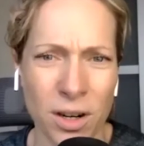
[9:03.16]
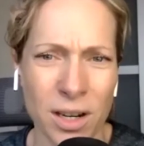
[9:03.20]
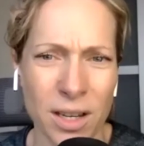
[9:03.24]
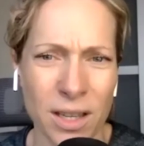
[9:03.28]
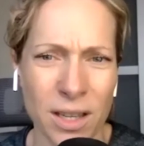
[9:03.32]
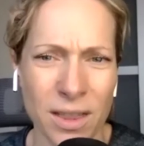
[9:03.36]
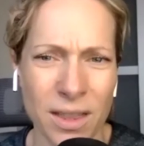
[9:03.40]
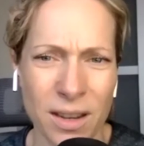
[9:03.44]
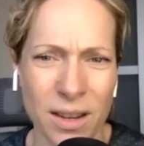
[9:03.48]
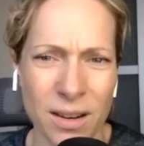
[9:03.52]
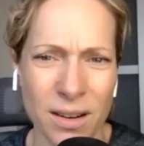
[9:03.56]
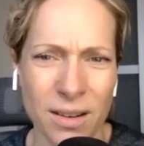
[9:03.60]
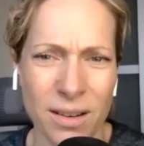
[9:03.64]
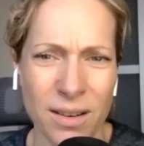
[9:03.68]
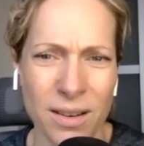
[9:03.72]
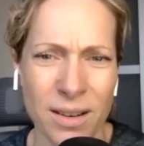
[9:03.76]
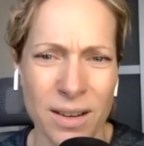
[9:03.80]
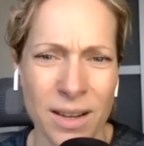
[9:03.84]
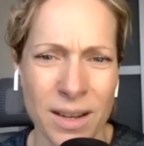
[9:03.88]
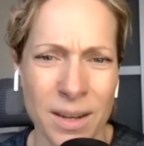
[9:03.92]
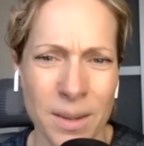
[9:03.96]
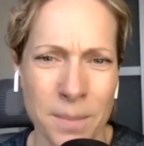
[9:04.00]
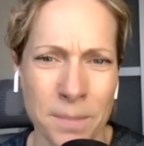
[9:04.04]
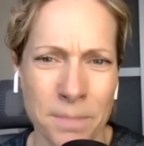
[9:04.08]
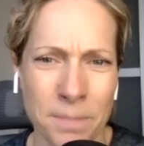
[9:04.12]
in there?
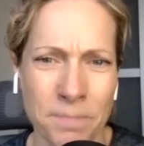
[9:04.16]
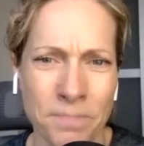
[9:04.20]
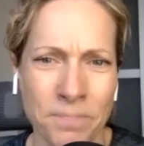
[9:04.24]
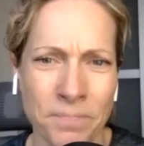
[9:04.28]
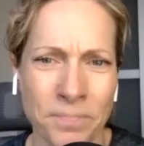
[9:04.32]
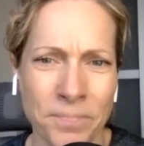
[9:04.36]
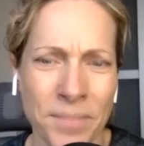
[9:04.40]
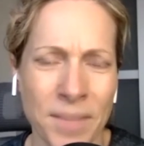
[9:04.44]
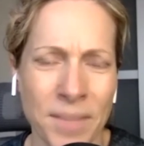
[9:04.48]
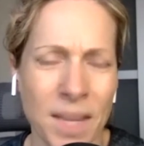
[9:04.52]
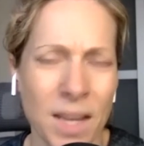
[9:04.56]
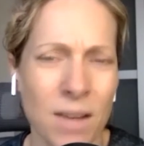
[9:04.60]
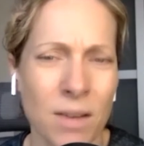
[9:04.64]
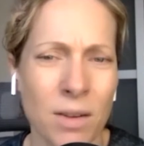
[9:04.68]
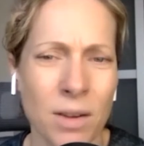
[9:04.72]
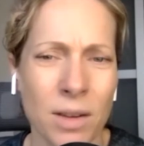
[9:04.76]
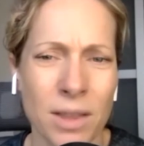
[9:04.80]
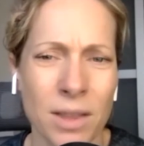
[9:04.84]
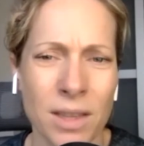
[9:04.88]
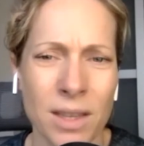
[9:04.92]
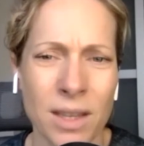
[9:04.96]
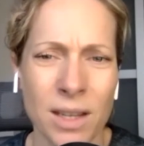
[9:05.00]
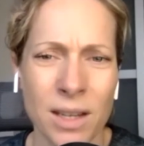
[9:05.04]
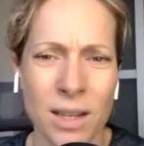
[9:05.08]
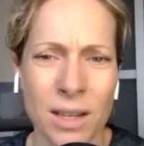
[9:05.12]
No, yeah. I
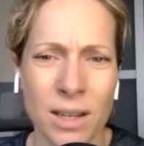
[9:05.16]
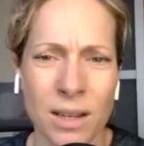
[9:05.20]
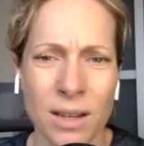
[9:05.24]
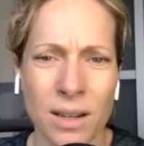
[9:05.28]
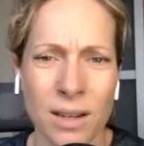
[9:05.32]
think.